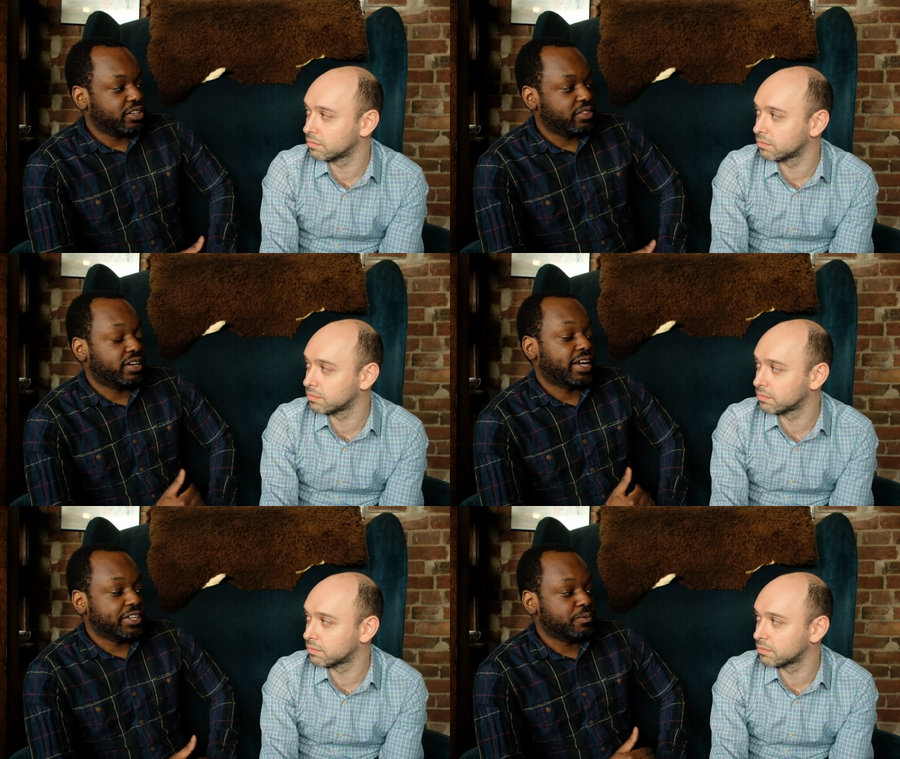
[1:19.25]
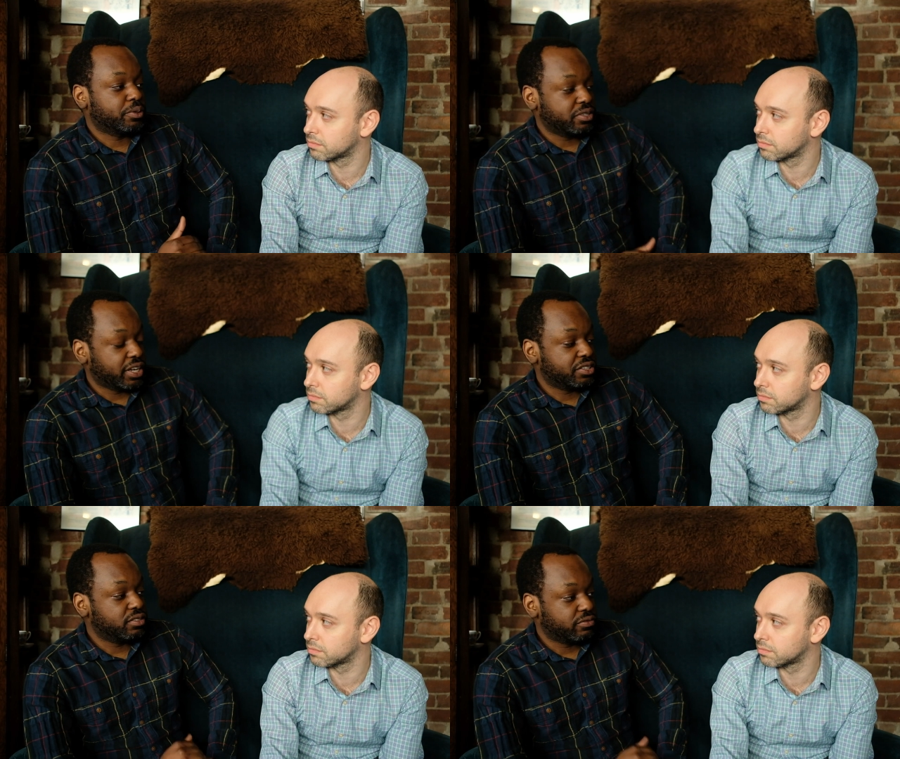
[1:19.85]
Speaker 1: there that has
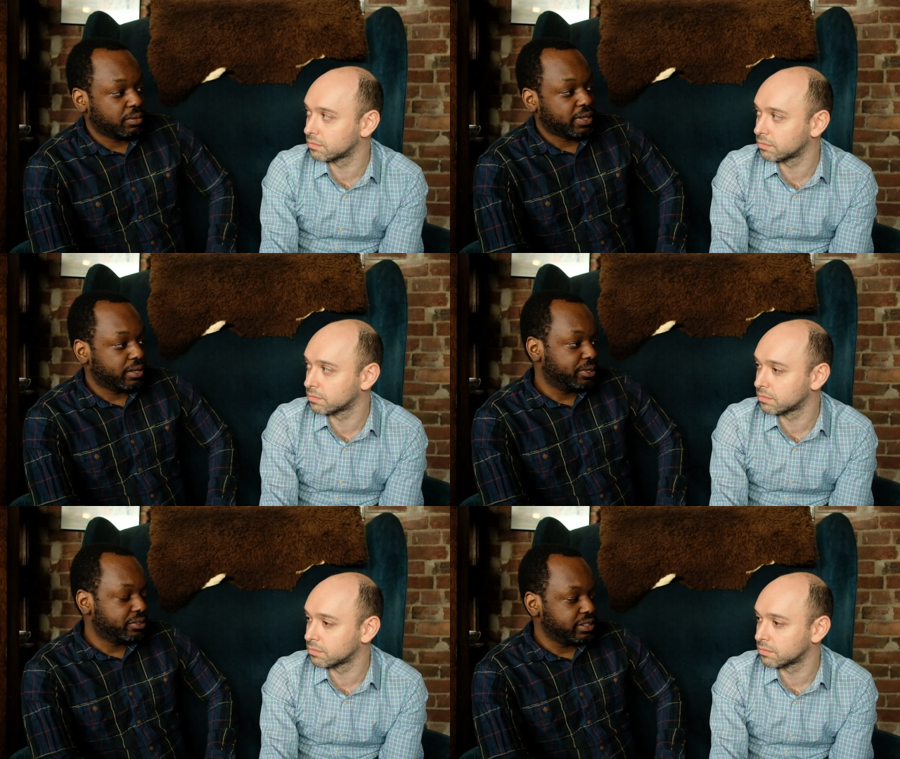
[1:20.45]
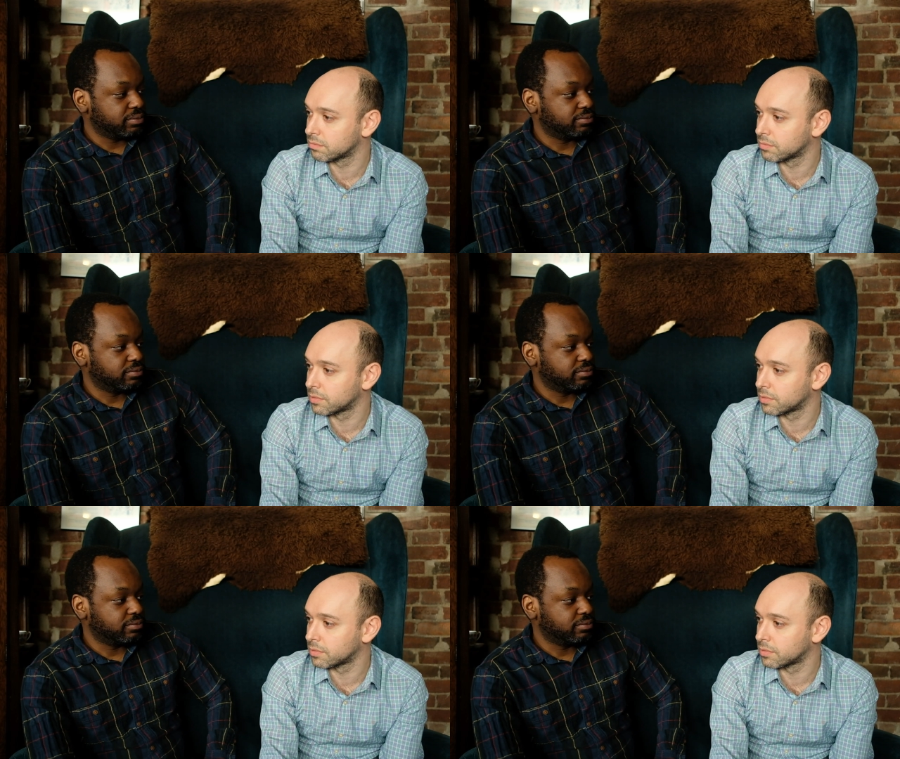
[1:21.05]
protection from liability?